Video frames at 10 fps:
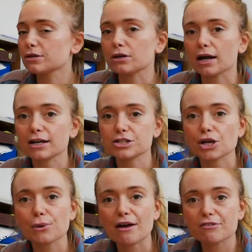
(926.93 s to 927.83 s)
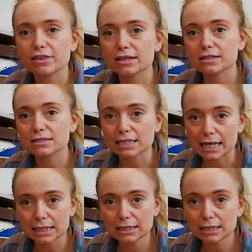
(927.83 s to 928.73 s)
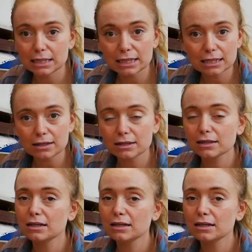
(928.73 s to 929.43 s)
I can show you everything that's in here,